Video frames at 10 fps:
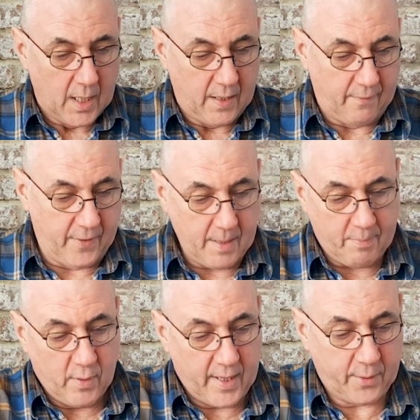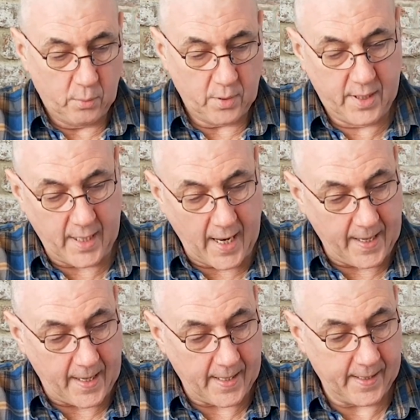the Vaporesso
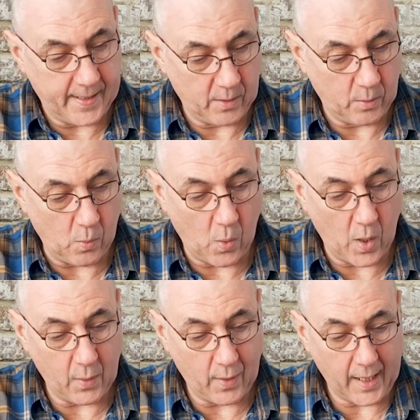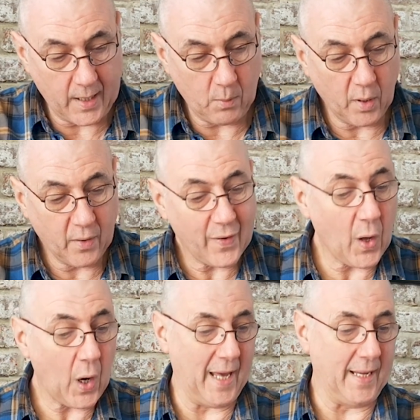Gen. What do I like and what do I
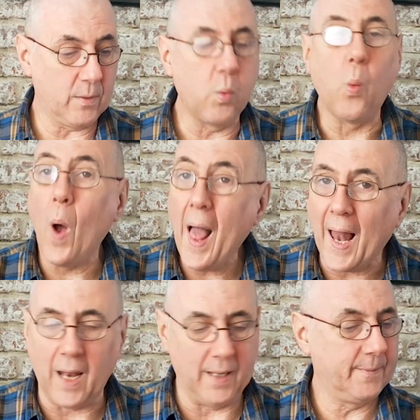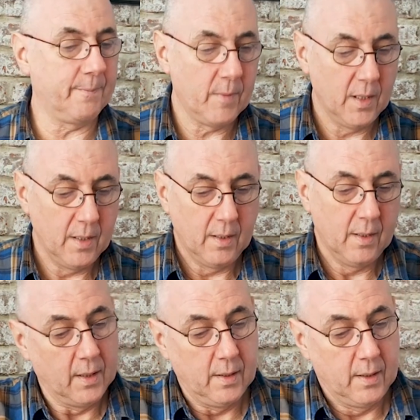not like? Well,
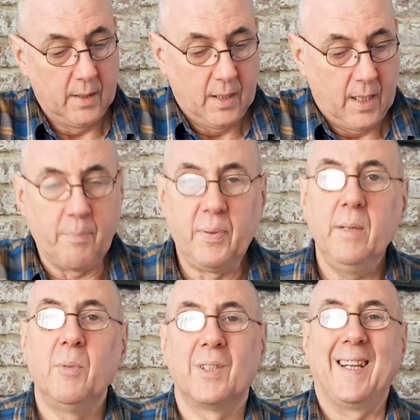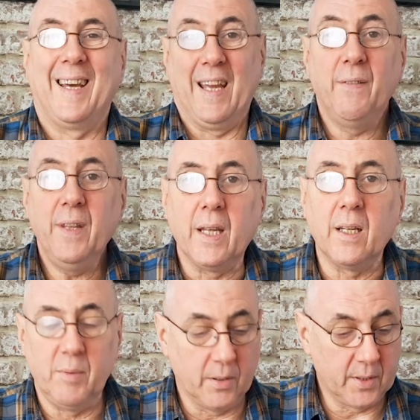I pretty much like everything,
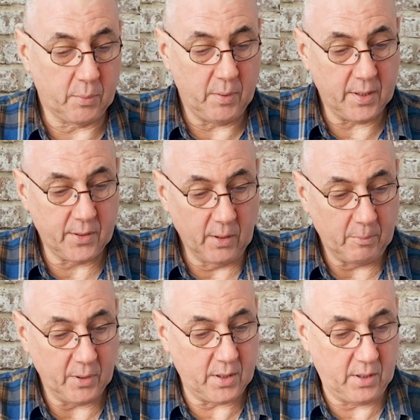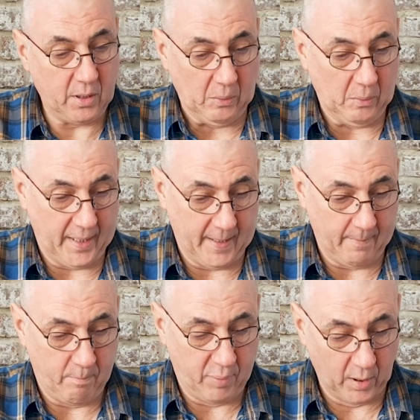to be honest with you. There's not much
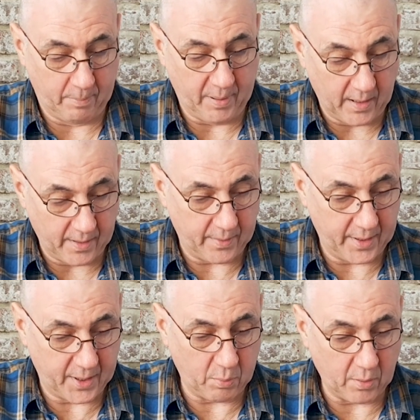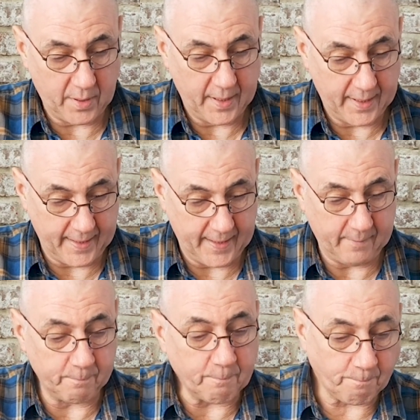to pull apart on this one.
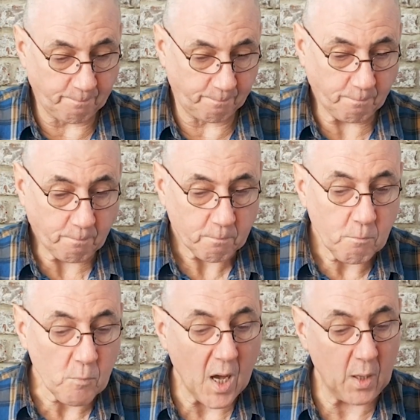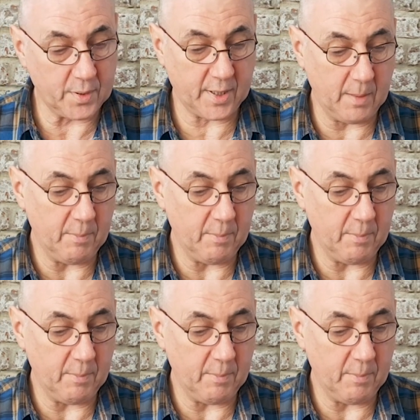I would say